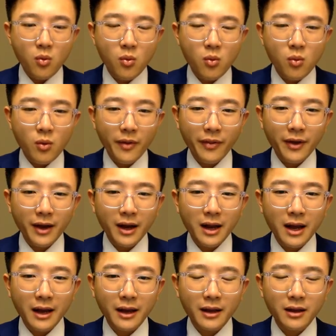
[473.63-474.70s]
one thing I
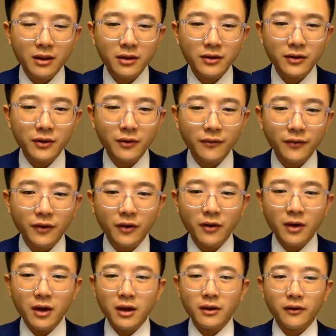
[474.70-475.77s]
like to do. So
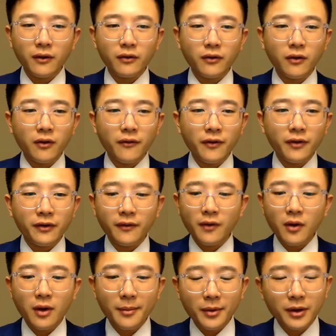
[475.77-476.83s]
first of all,
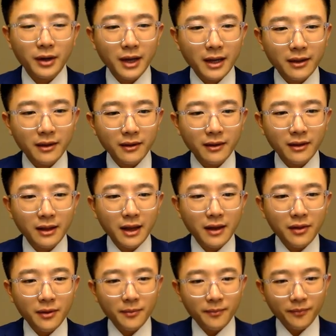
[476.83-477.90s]
I'm gonna get the
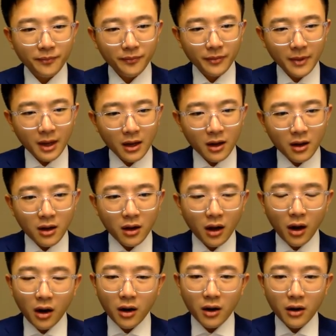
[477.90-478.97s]
length
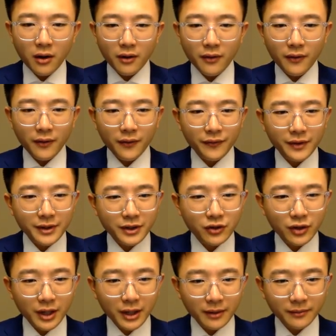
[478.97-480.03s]
of the
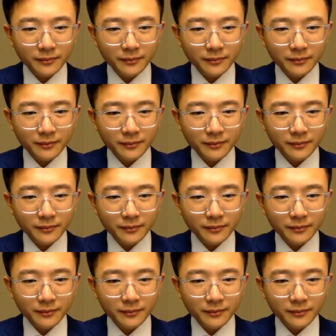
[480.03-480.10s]
string